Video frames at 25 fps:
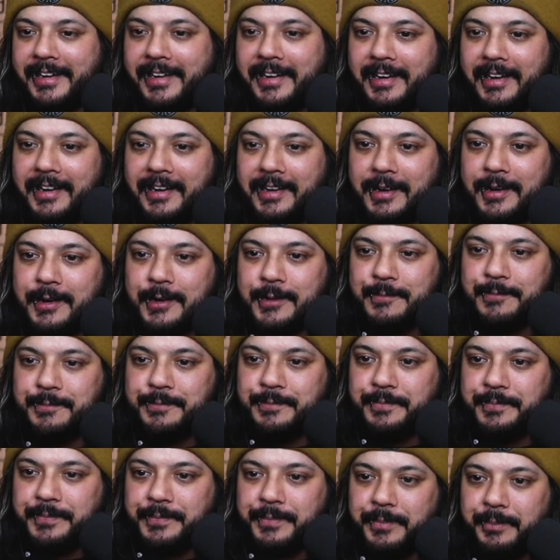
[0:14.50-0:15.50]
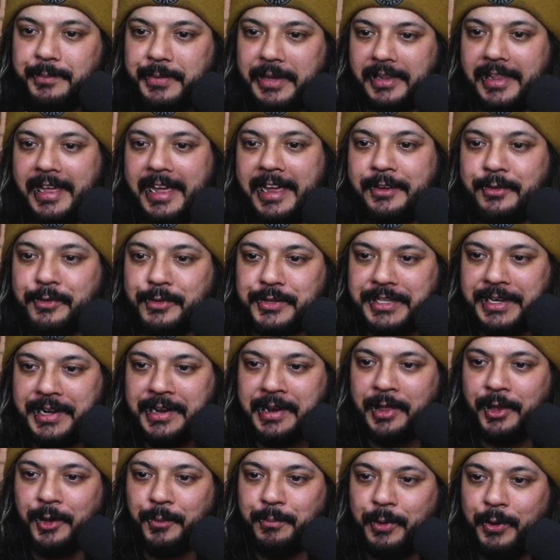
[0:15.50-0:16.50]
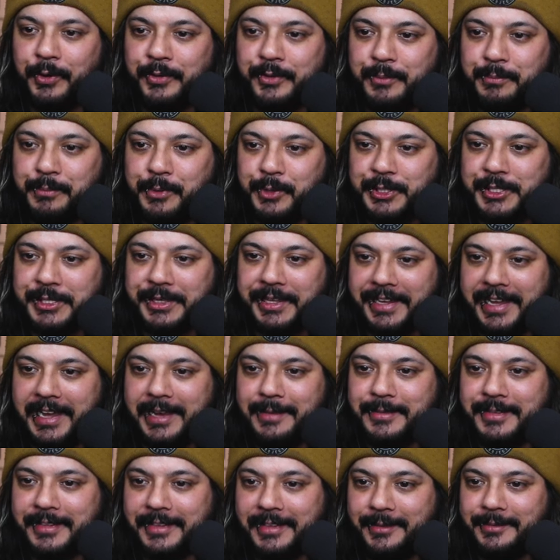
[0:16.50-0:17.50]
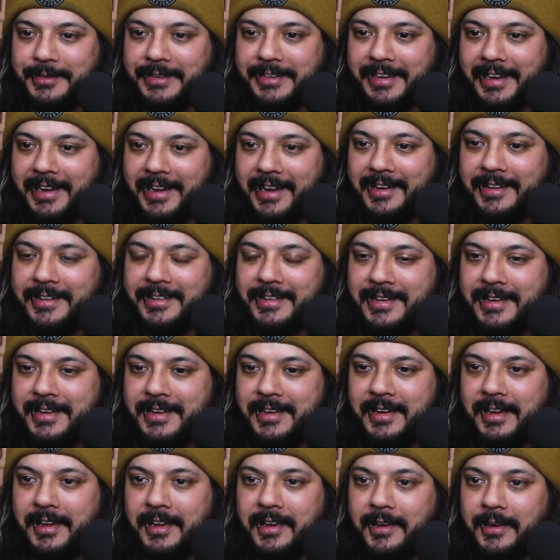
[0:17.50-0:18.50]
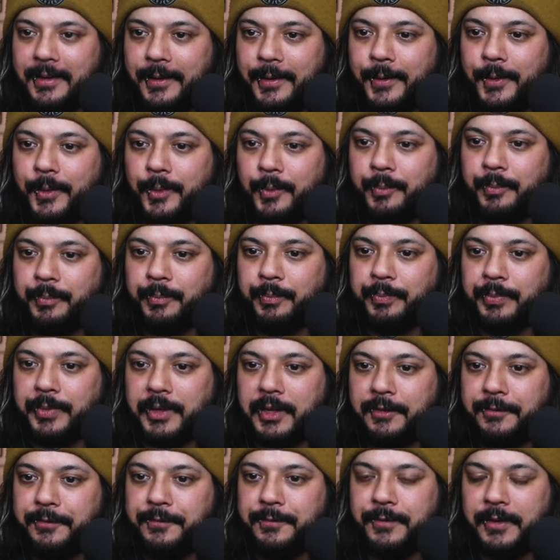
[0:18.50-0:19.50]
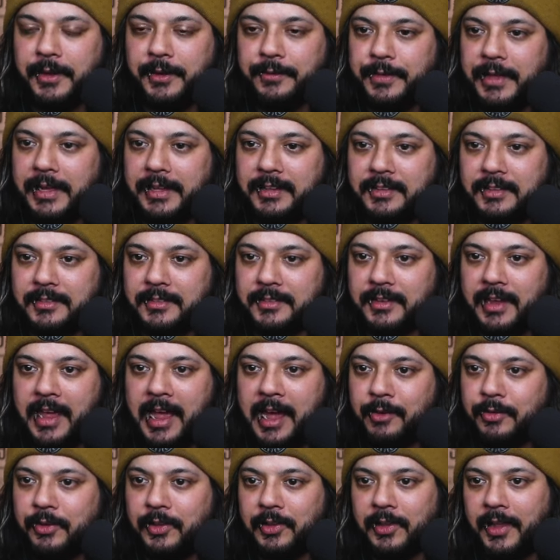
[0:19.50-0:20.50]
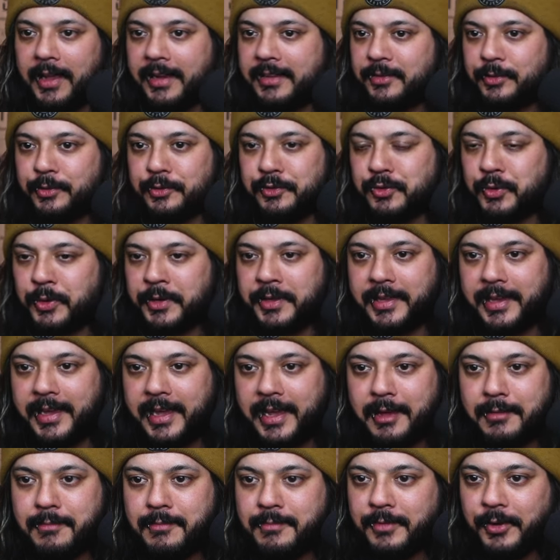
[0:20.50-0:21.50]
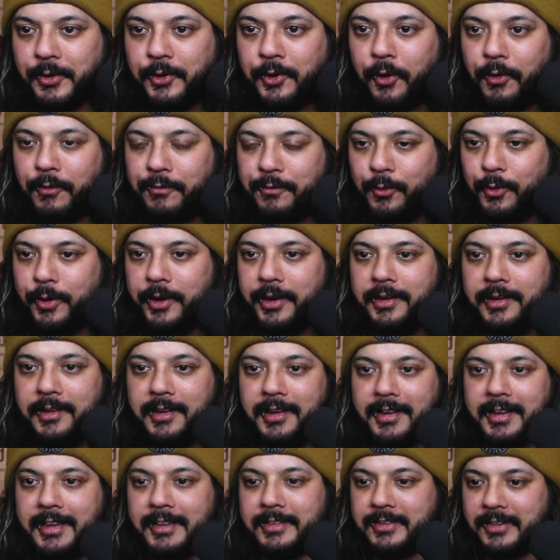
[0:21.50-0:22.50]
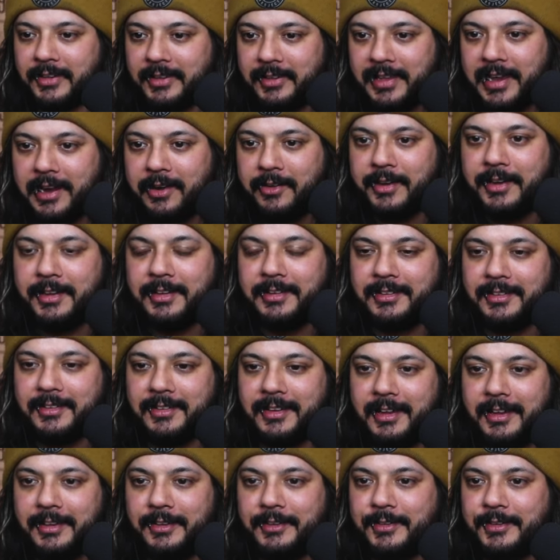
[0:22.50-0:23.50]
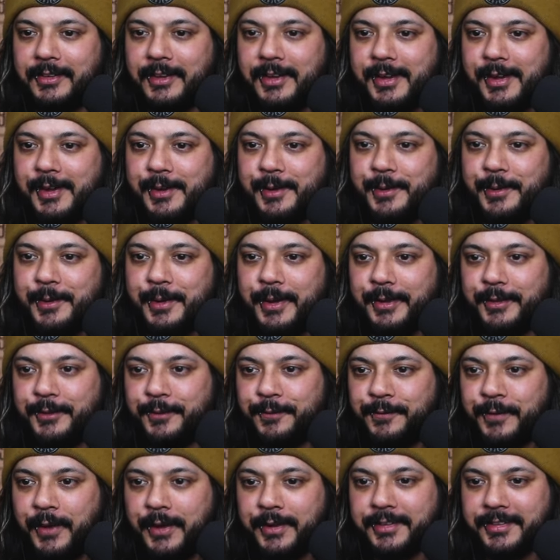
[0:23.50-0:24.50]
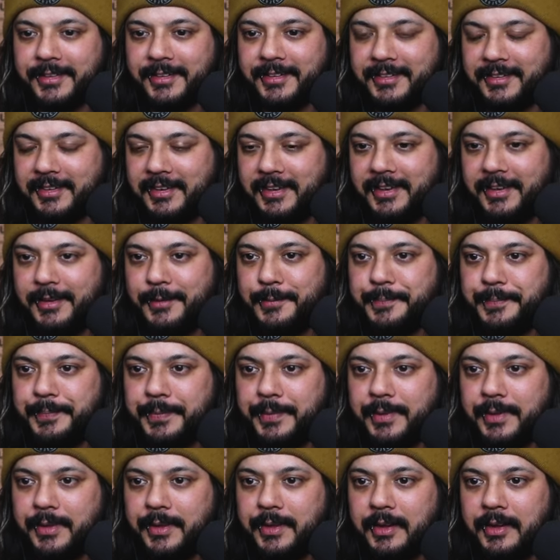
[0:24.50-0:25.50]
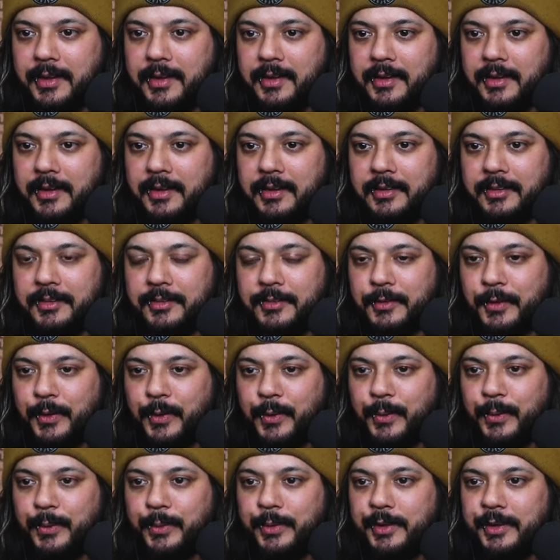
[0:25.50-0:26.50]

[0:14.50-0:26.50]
Biela Andrew is another person pushing the game to the limits. Yeah. If that's how you like to enjoy the game, go for it. It's hilarious. It's fun to see. So